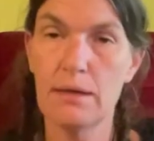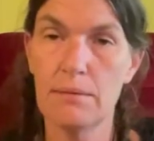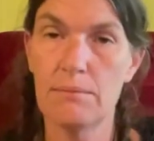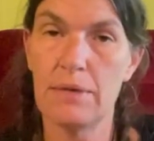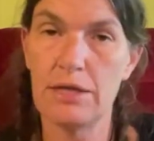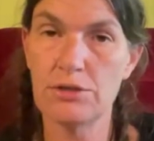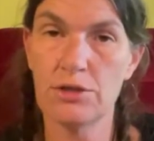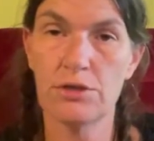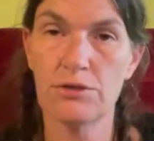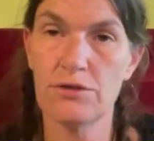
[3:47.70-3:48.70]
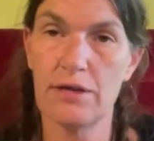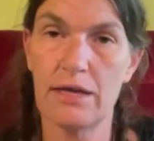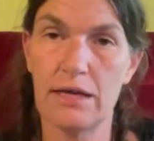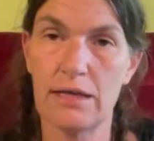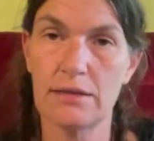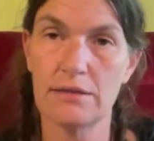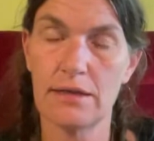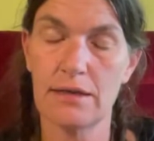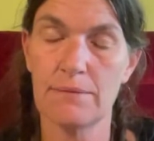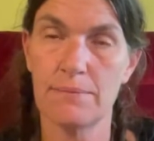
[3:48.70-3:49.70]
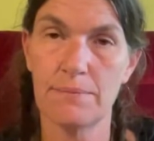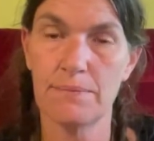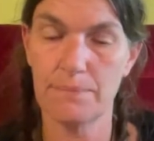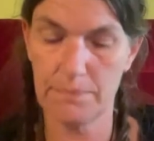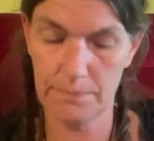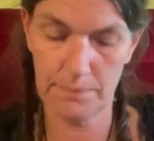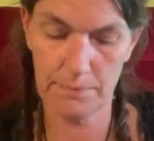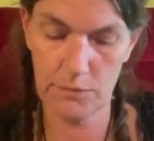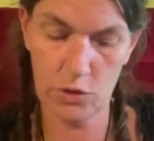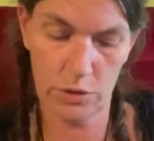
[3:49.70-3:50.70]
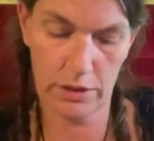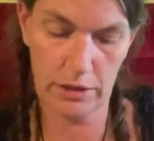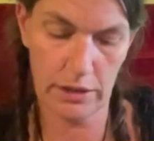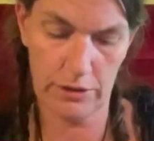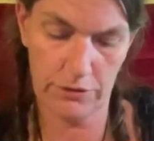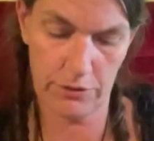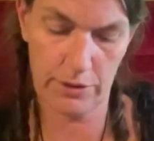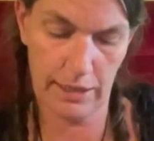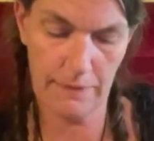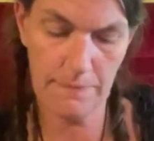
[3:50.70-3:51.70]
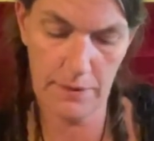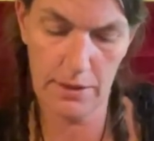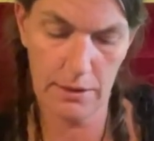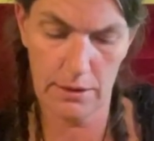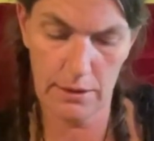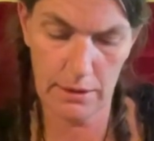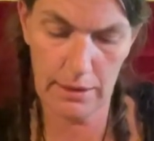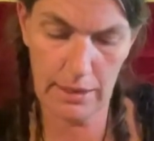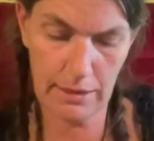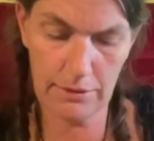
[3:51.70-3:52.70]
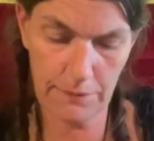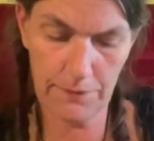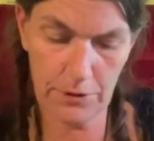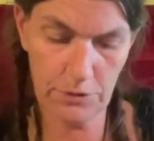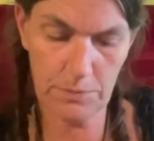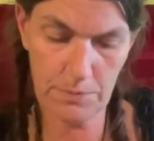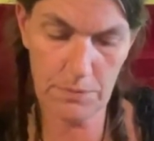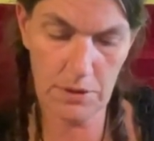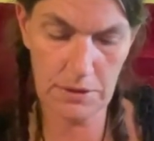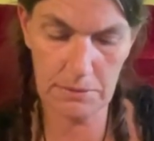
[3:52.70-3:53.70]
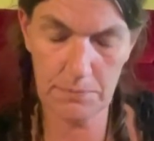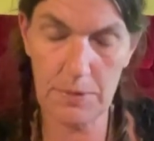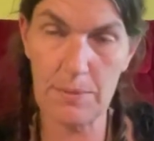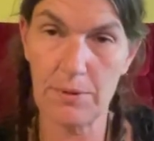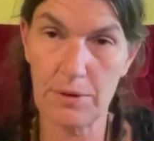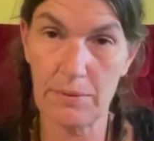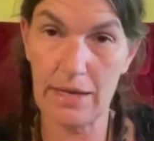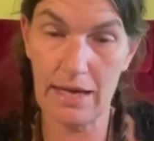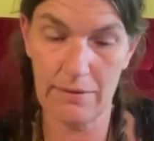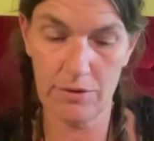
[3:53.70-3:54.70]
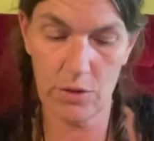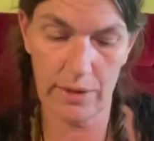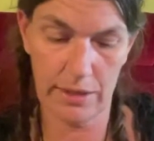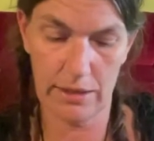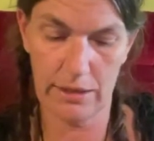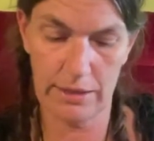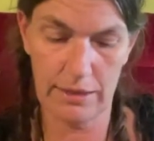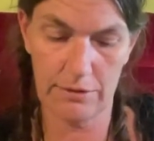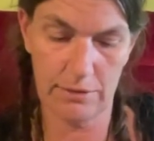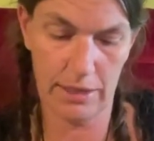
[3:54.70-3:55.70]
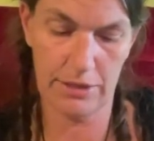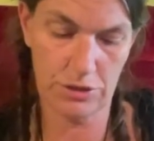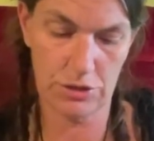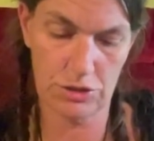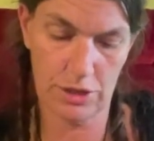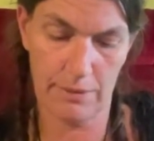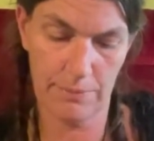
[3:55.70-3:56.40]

majors and court cards, okay? And the first people that we have going on in the relationship